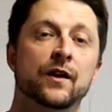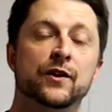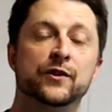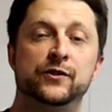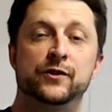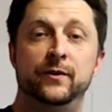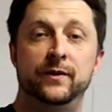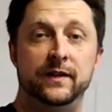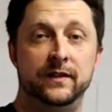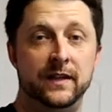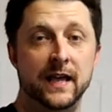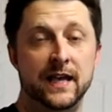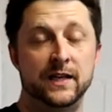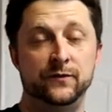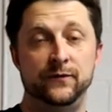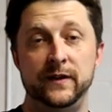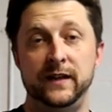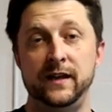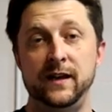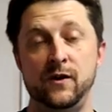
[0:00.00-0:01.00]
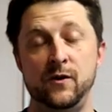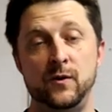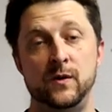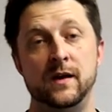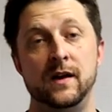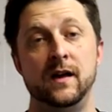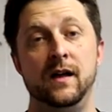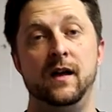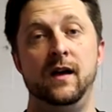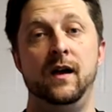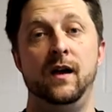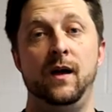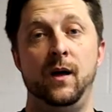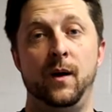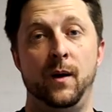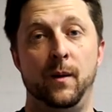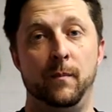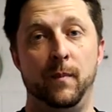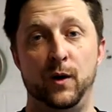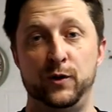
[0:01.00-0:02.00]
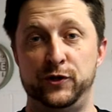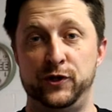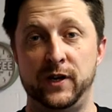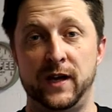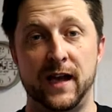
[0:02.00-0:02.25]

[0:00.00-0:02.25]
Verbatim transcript: So today's video, most